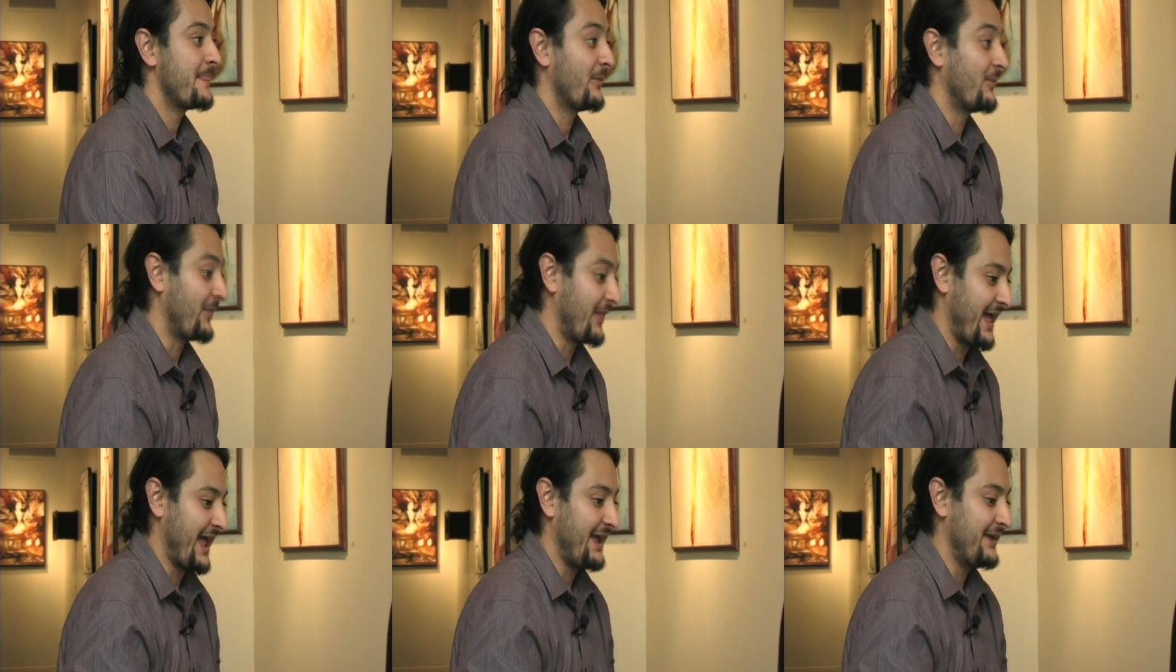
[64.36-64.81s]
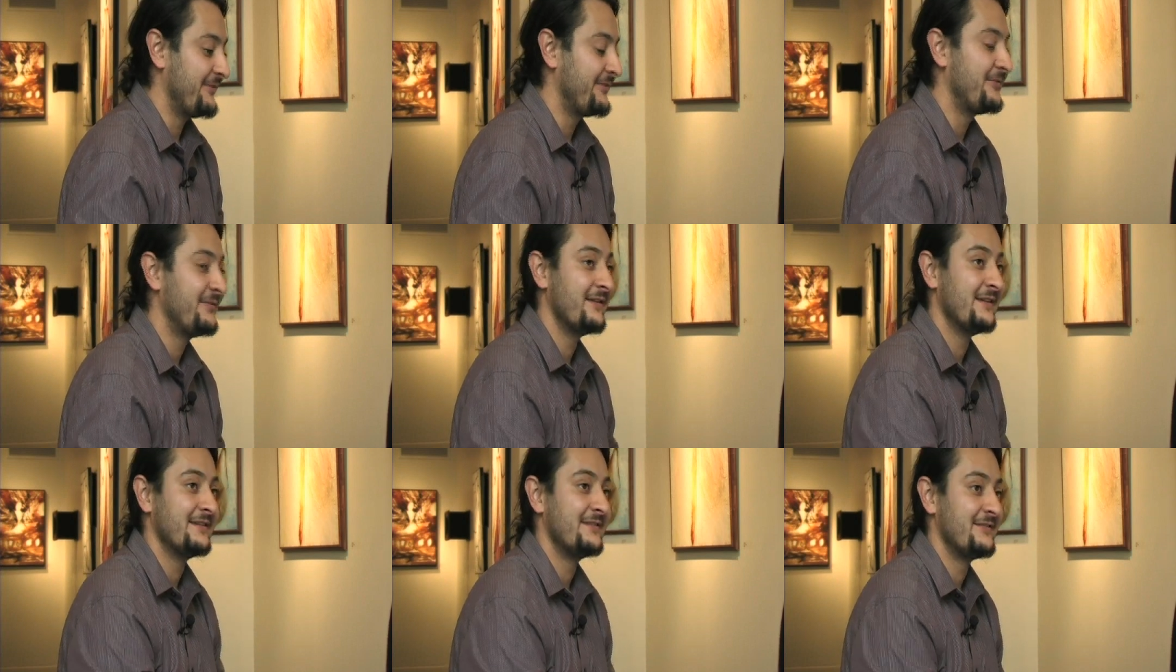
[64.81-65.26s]

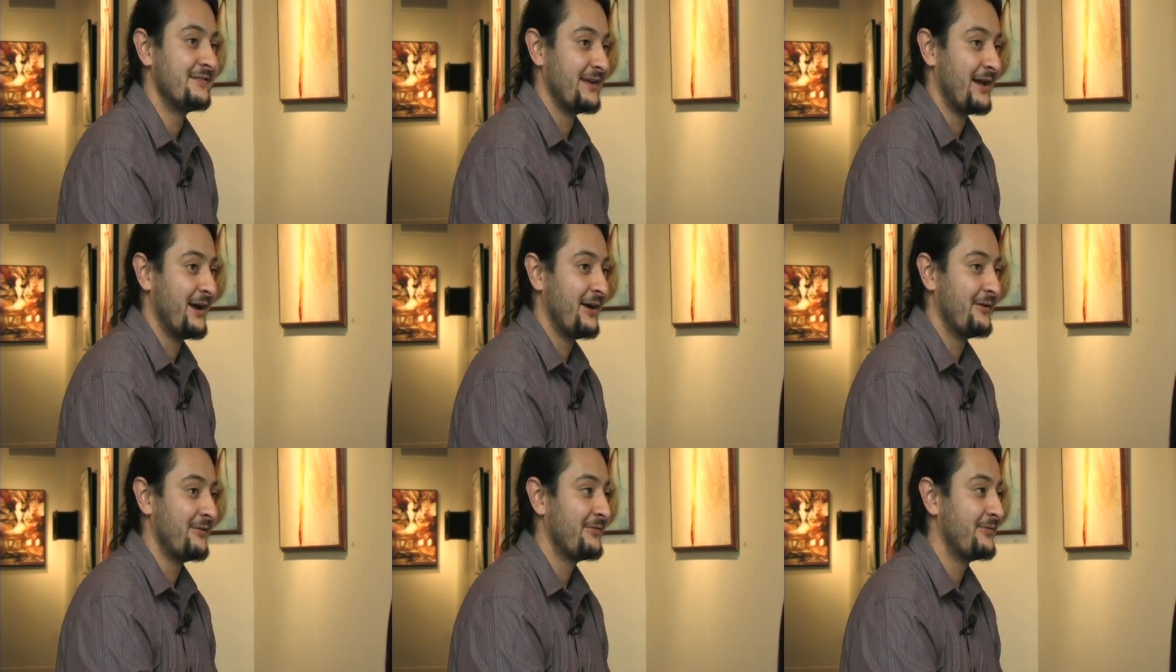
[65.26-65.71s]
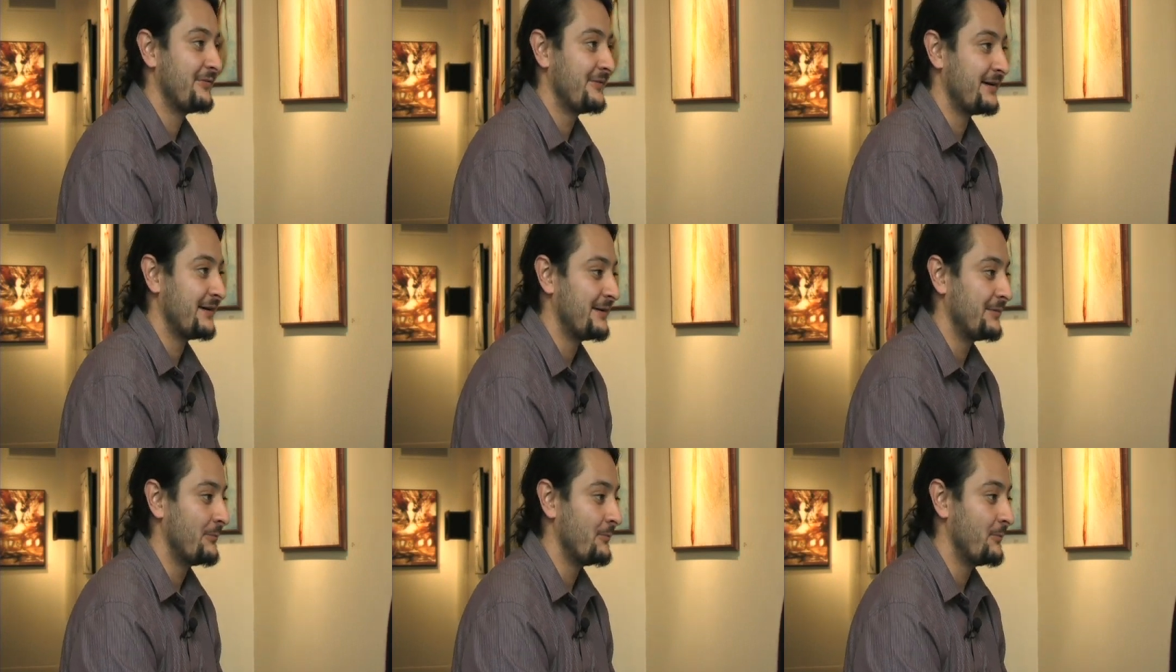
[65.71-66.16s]
life itself.
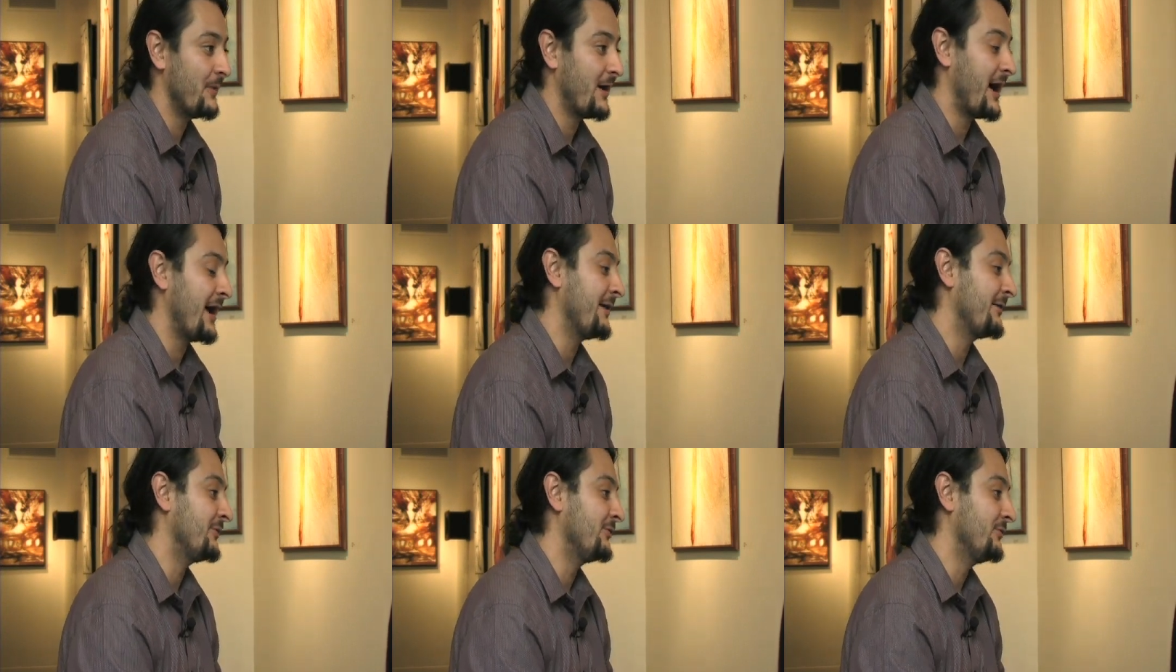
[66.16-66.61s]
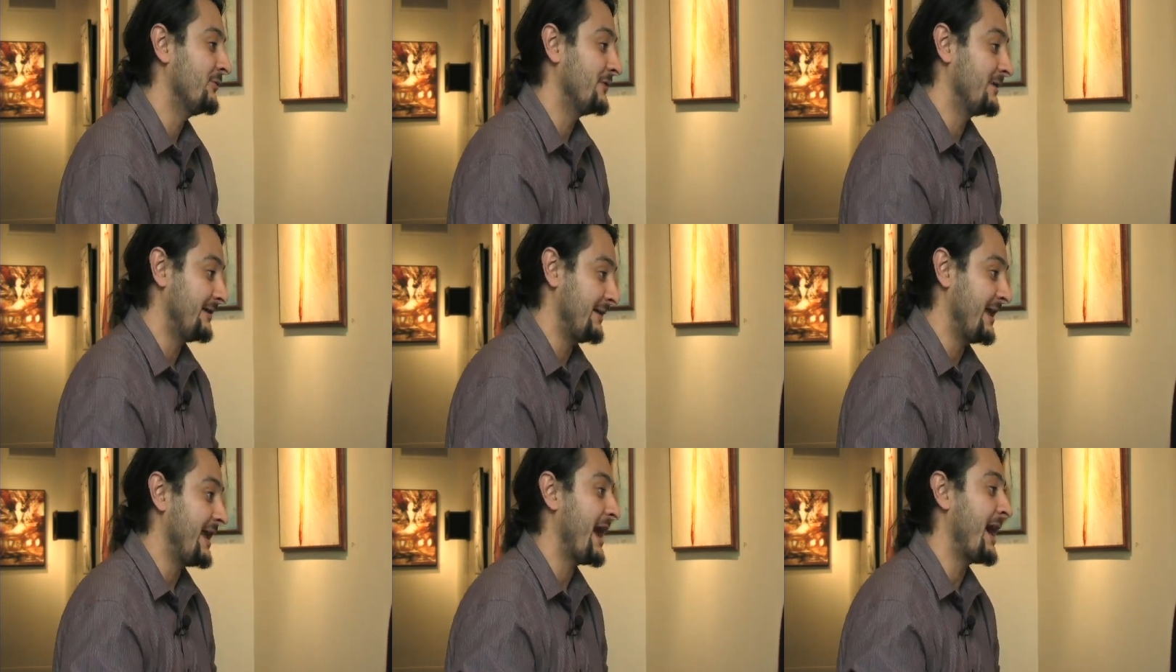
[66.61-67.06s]

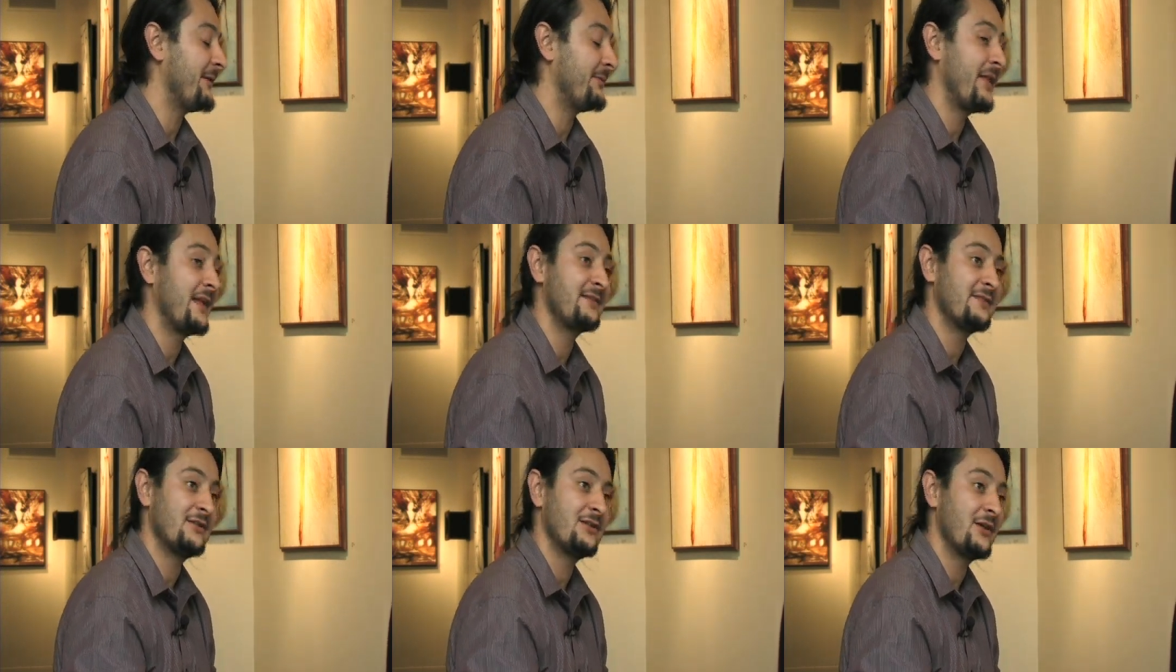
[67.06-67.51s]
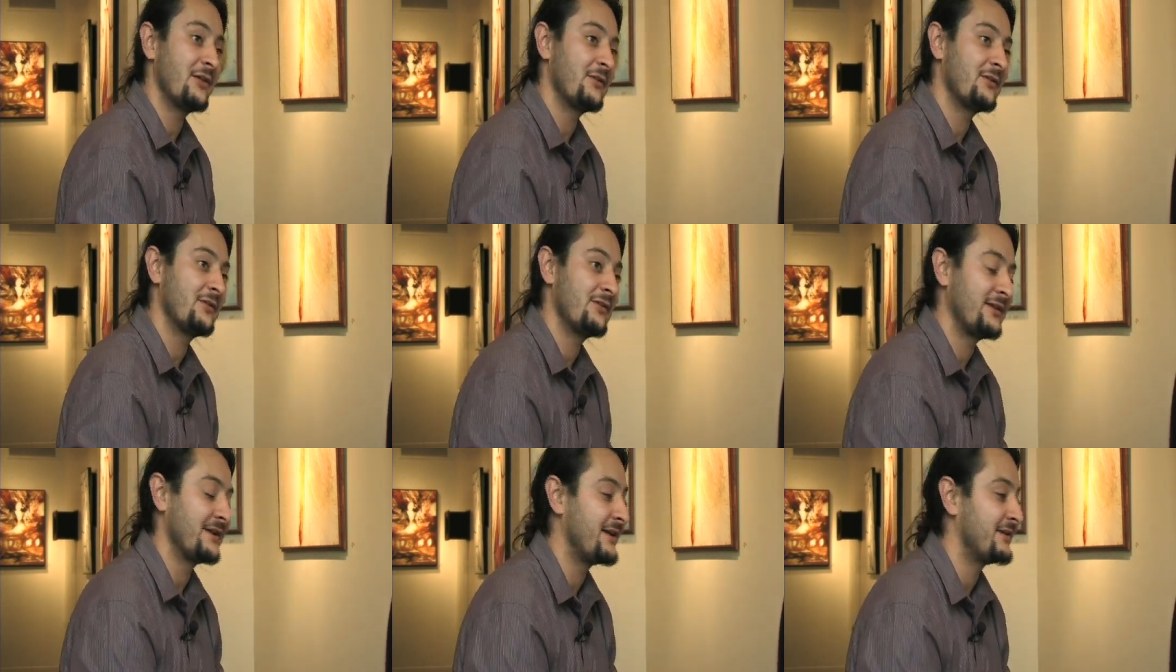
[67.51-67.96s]
Yeah, that's
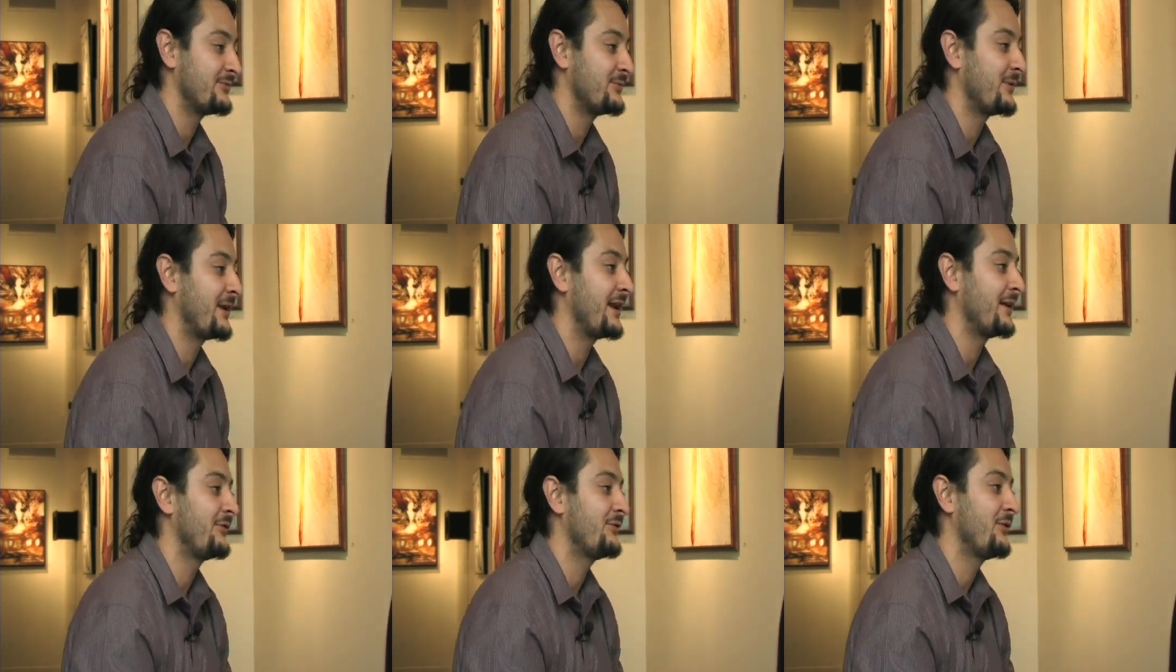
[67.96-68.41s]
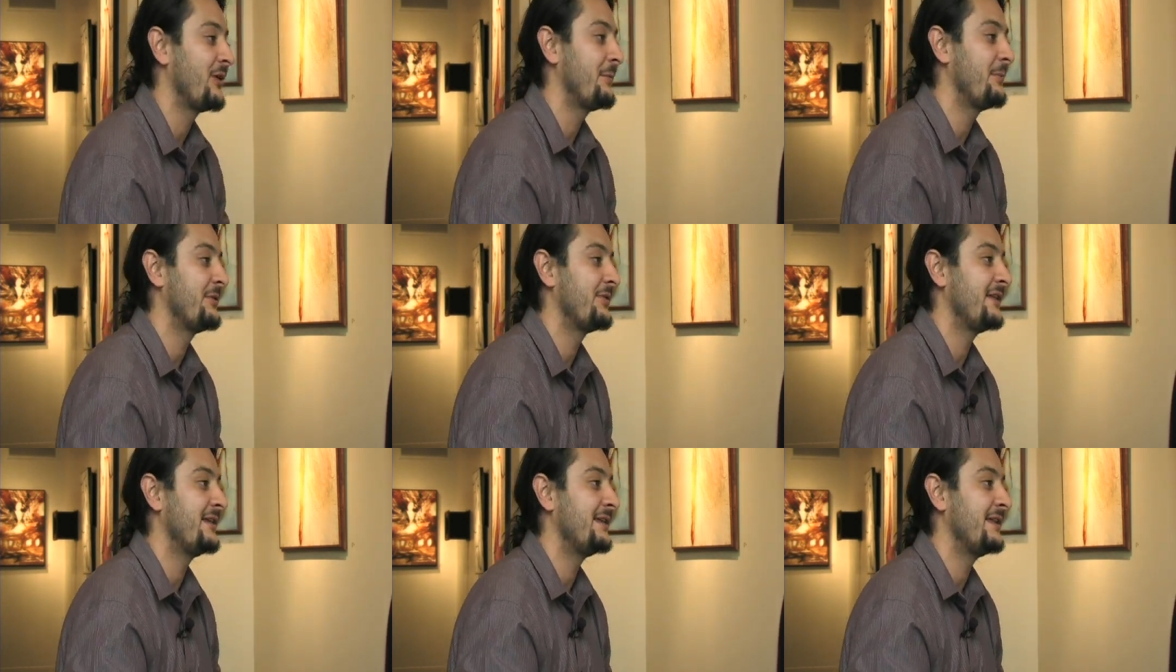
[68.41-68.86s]
another thing, because when I grew
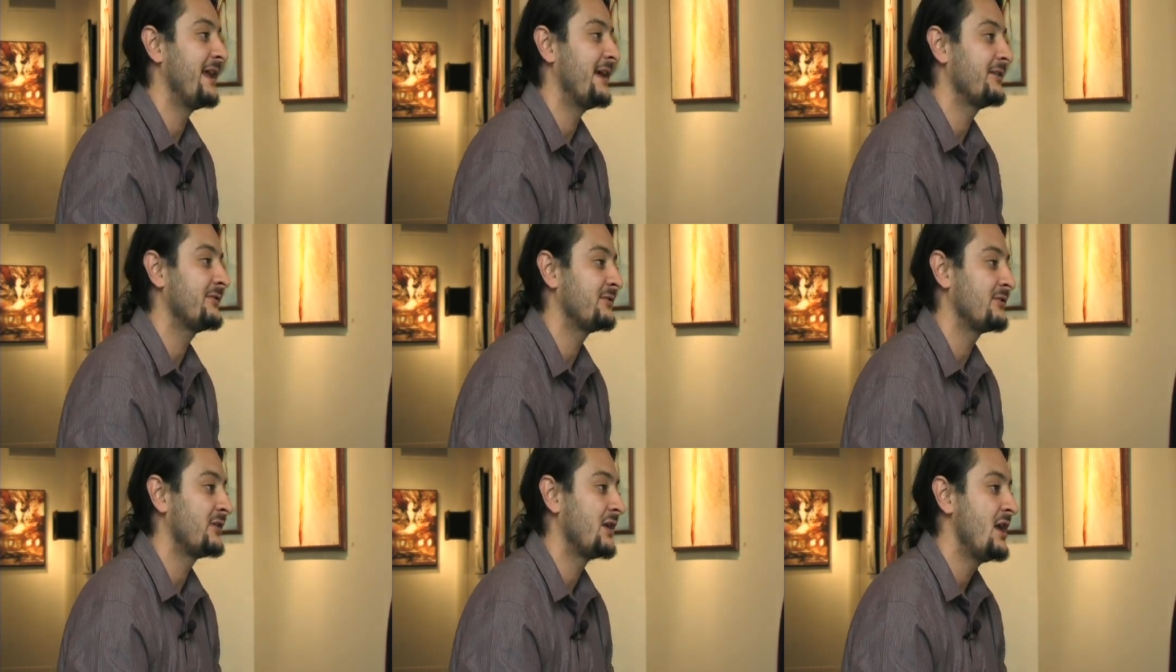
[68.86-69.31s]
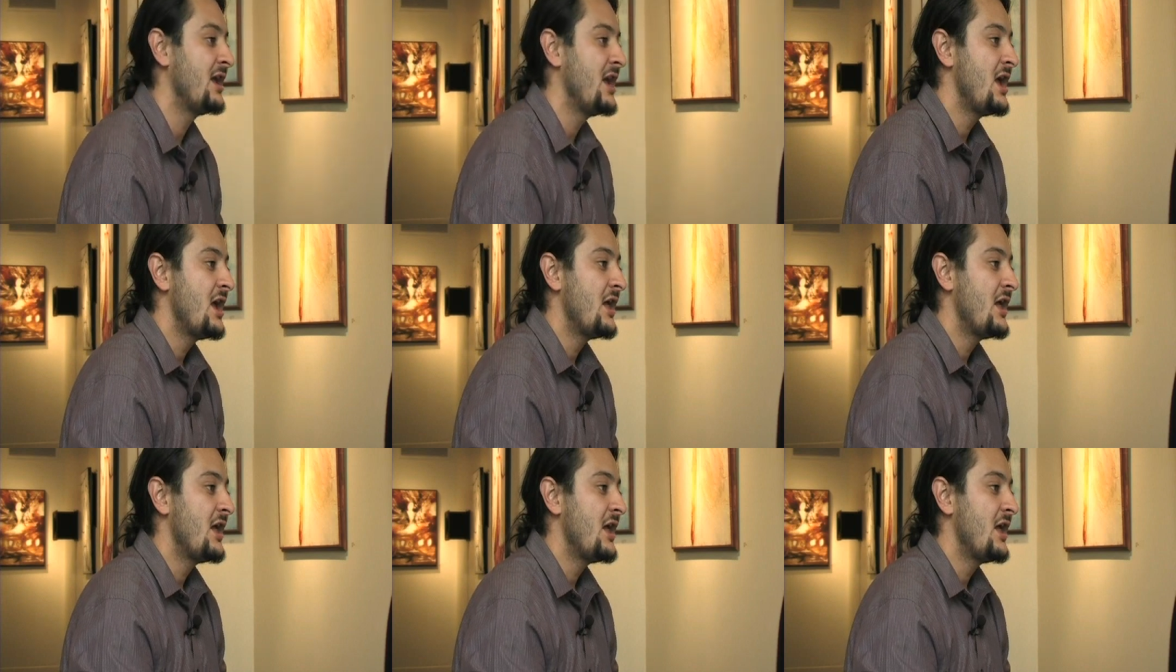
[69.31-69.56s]
up in the desert,